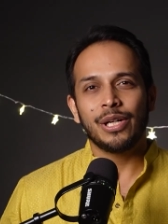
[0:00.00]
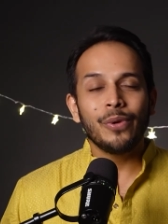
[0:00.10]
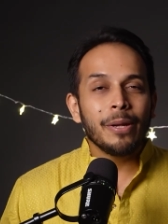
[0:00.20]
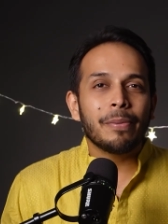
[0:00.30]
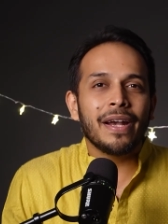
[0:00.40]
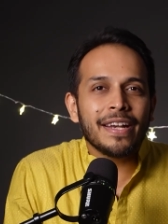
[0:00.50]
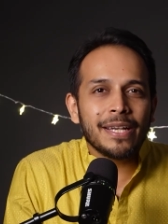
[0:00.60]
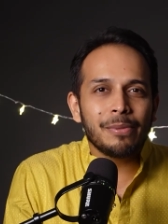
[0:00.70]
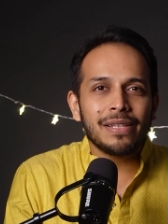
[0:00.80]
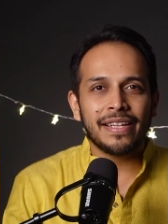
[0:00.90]
Doing
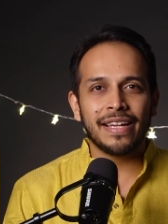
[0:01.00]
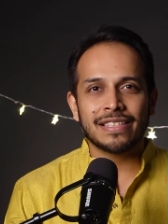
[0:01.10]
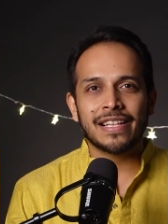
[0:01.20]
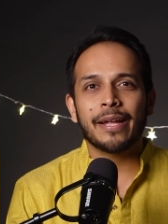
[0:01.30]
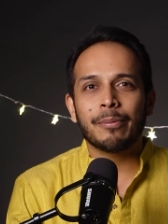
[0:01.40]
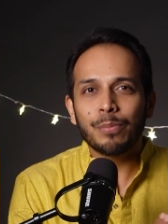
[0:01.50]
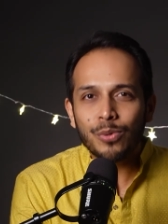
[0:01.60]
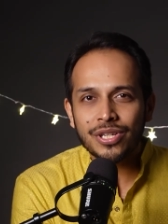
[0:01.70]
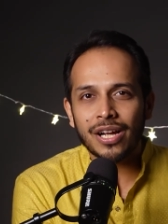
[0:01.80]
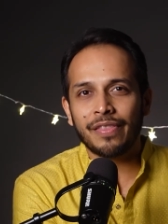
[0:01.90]
predictable things like
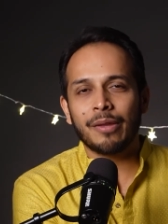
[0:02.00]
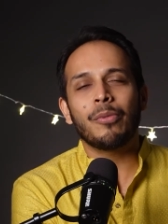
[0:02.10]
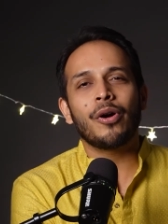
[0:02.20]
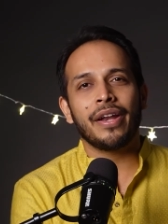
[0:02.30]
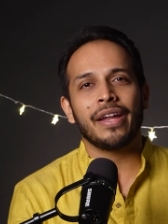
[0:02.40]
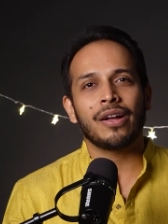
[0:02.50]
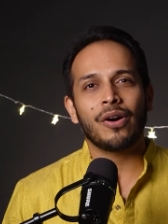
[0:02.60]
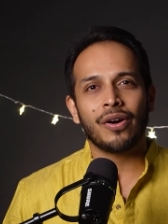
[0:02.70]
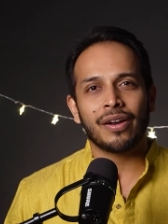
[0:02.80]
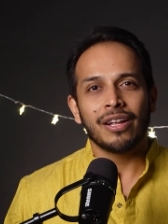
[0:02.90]
puja in the morning
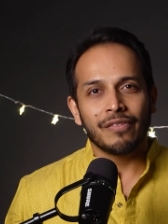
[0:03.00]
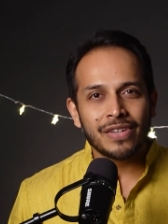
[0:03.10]
or